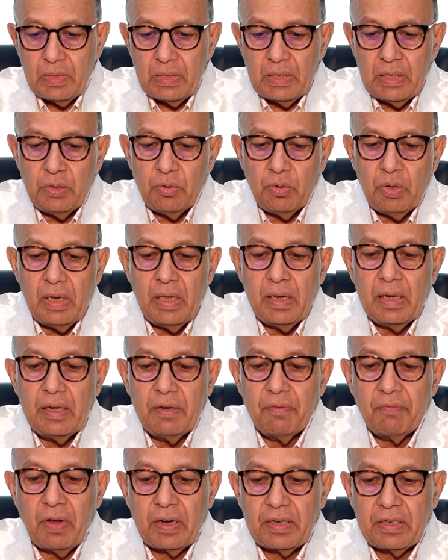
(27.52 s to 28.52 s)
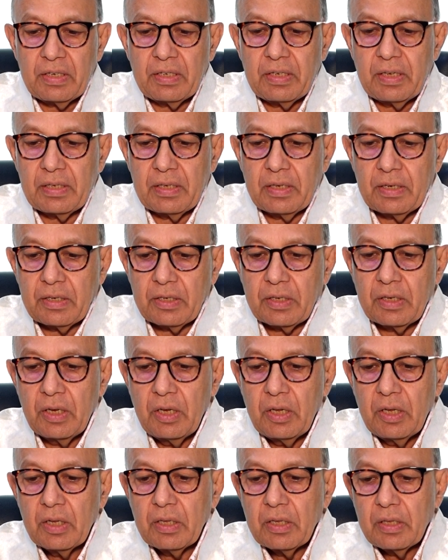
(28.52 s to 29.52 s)
usually an infectious agents,
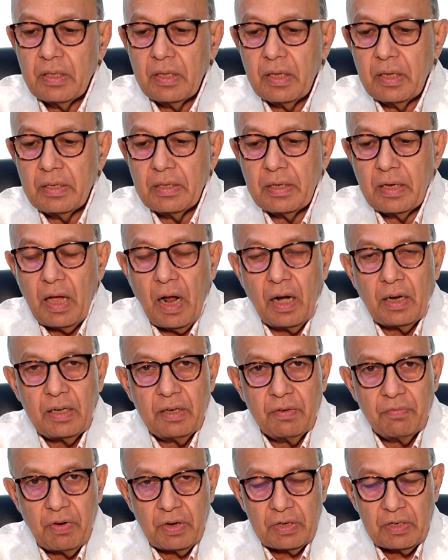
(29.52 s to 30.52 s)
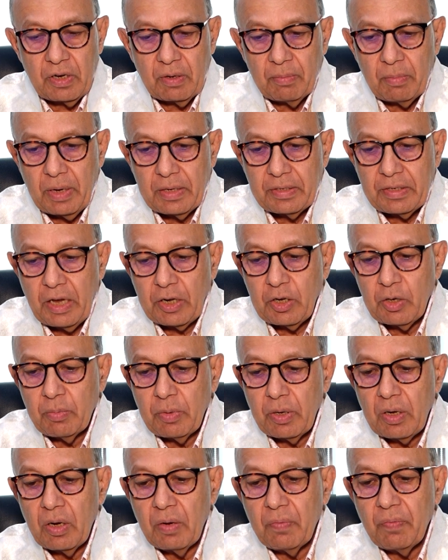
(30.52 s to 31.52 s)
the gut infection by
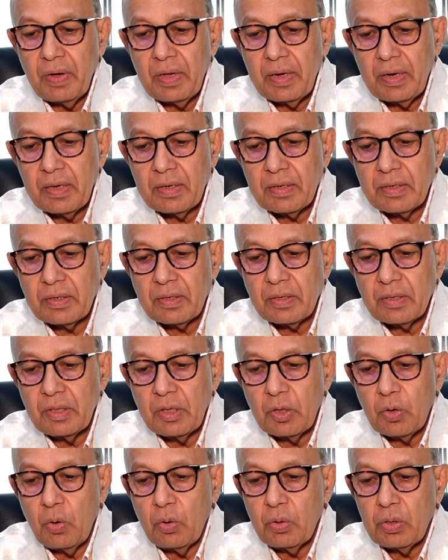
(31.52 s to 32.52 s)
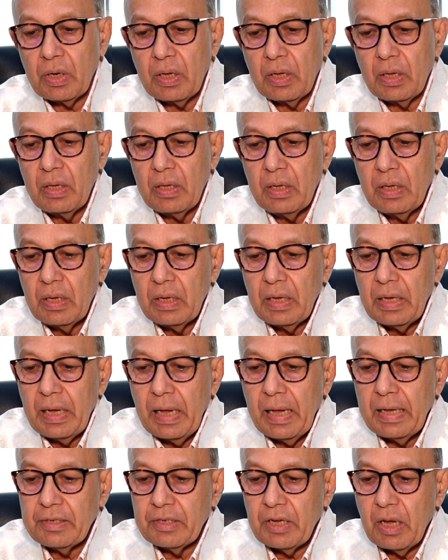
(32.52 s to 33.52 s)
cytomegalovirus, the rota,
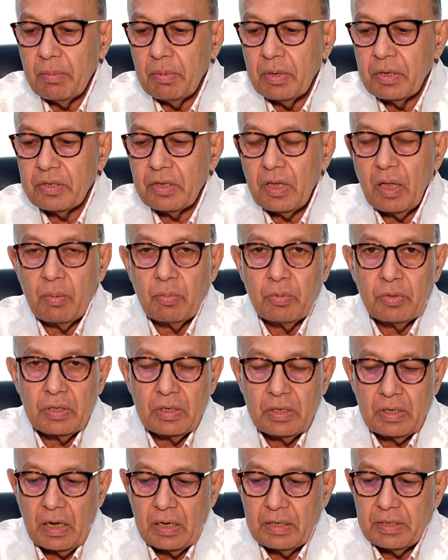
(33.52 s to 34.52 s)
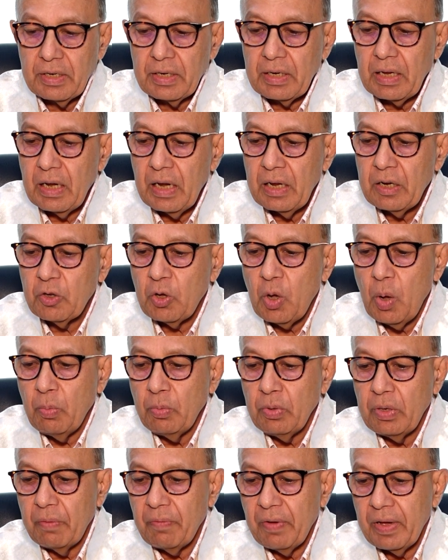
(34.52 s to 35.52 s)
HIV, salmonella, Shigella, and
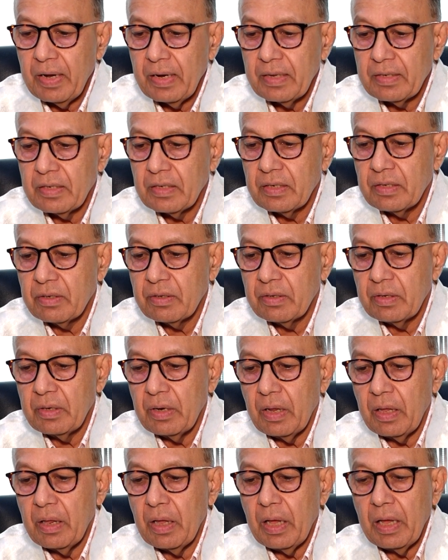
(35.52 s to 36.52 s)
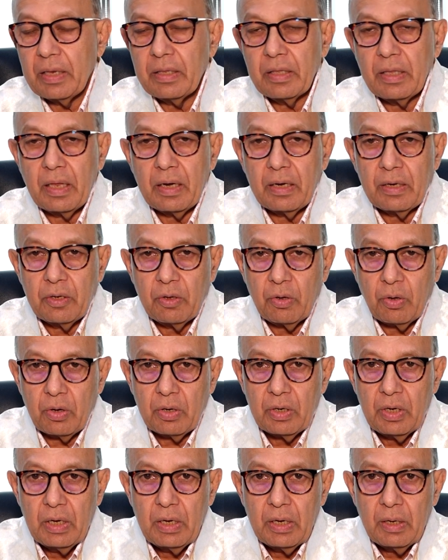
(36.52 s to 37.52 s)
common viruses, and then your
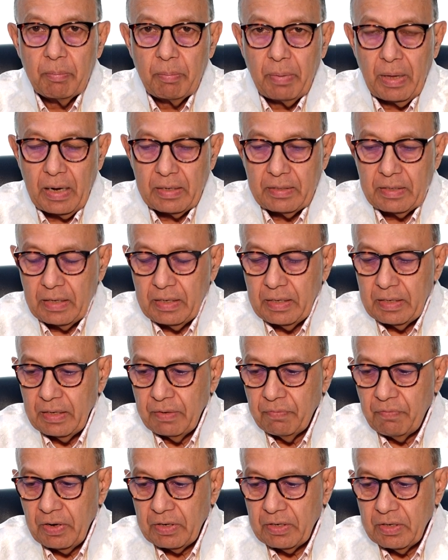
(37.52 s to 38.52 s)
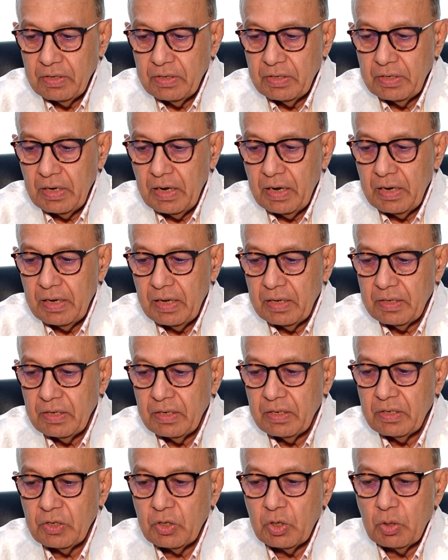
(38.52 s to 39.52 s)
parasitic infection,
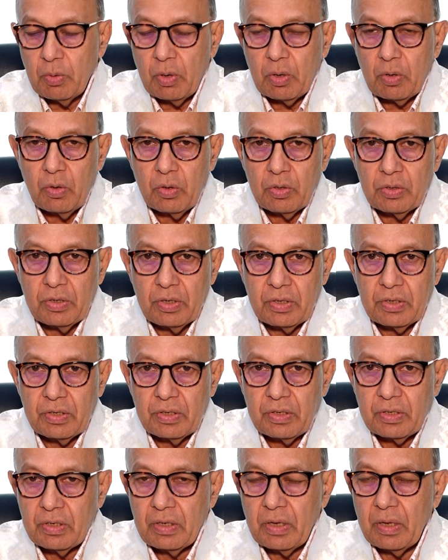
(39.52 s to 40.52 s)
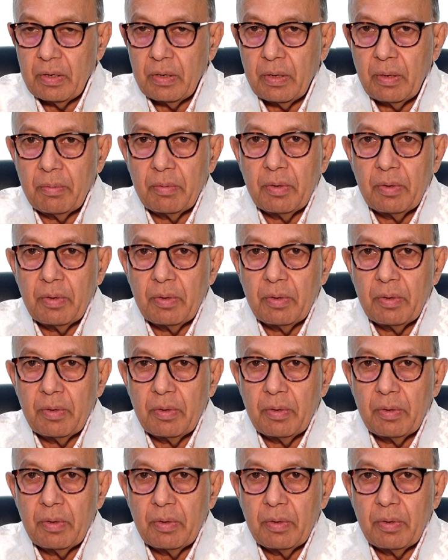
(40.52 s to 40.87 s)
giardiasis, tuberculosis, and